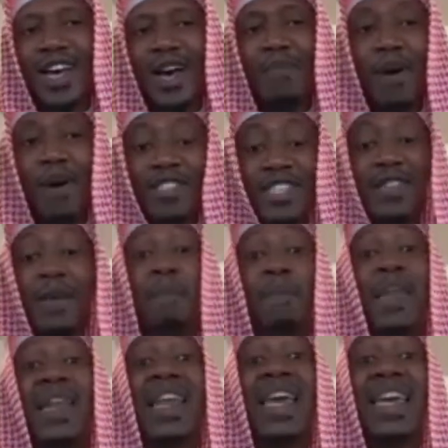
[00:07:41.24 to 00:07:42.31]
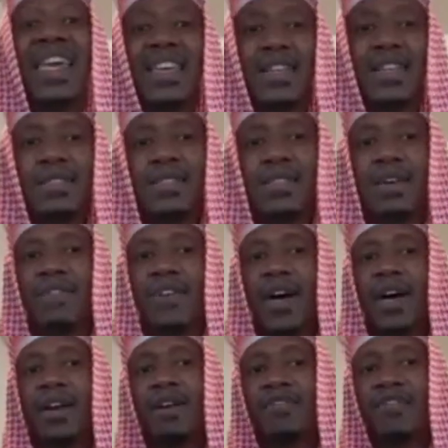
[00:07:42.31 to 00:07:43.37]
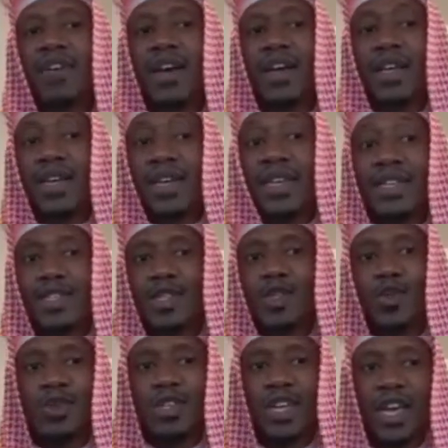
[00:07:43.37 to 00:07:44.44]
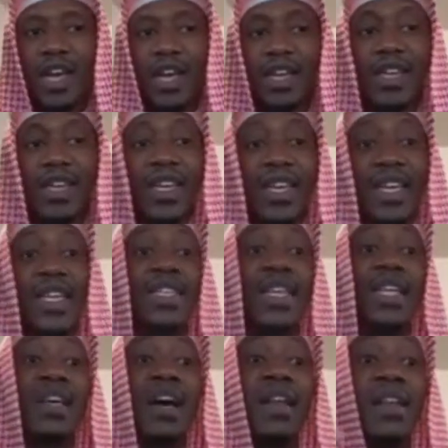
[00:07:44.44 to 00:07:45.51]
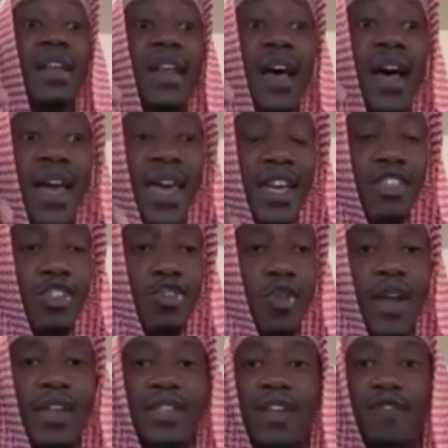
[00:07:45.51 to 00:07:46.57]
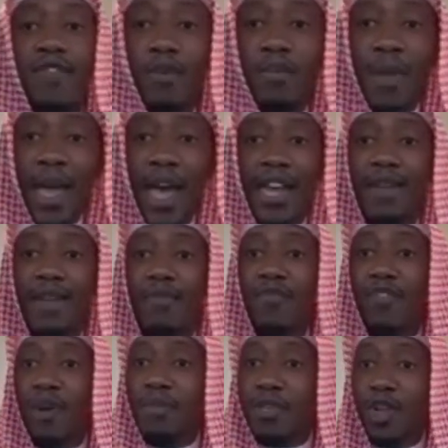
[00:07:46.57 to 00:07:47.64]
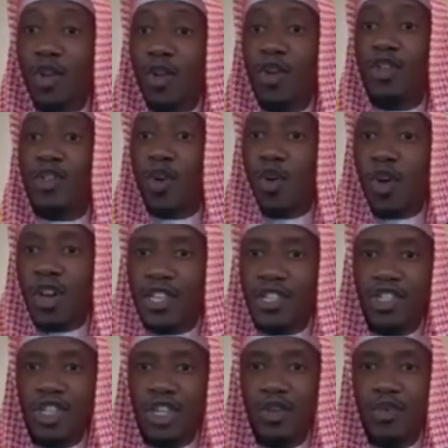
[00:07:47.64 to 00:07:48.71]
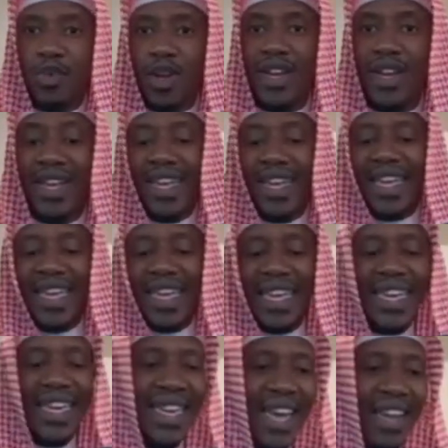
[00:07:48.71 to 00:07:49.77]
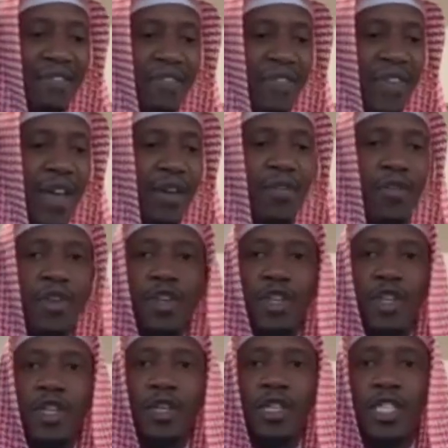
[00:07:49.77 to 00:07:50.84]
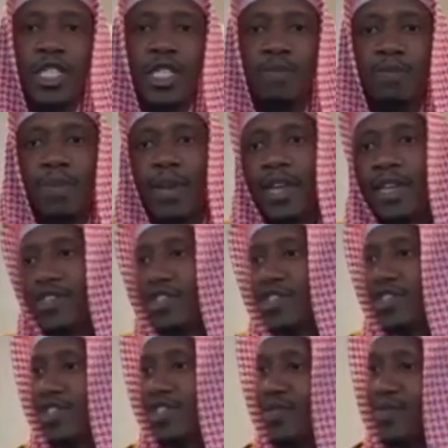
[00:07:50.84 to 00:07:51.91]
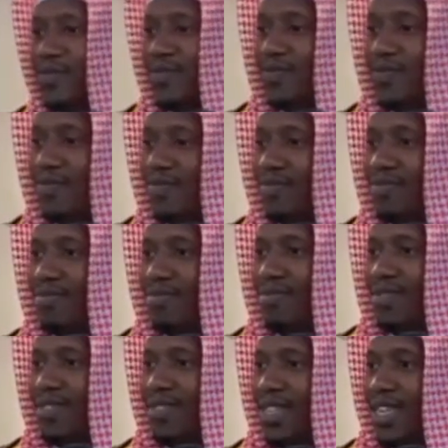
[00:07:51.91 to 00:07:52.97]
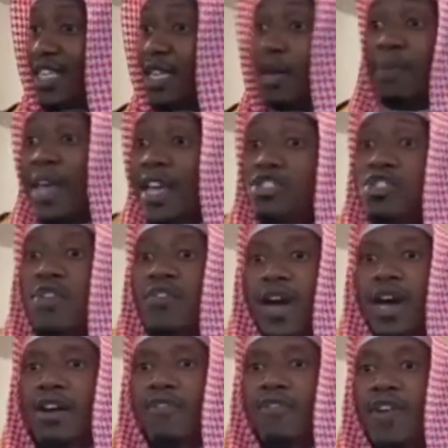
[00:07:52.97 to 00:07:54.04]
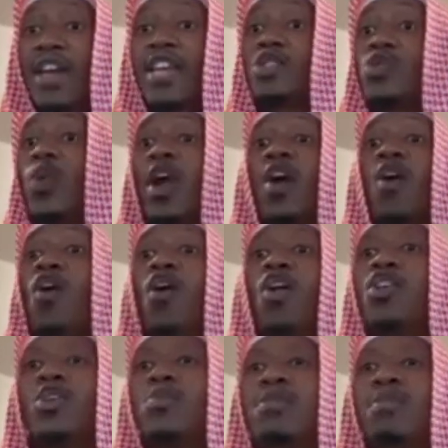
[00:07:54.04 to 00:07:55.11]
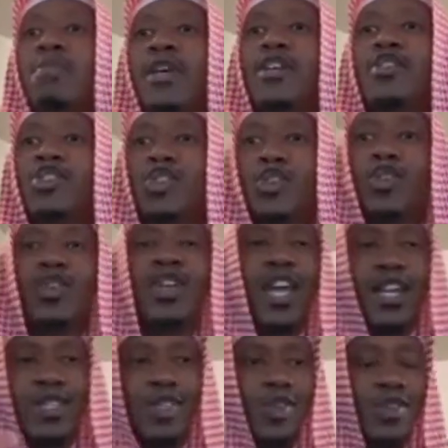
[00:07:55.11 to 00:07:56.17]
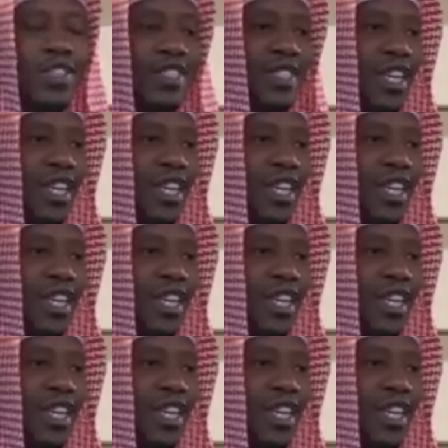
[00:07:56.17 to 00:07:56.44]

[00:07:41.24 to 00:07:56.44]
about the plains of Arafah in dunya, that Allah extracted from Adam, from his loins, all his children in that very place. The plains of Arafah is where all human beings stood and took this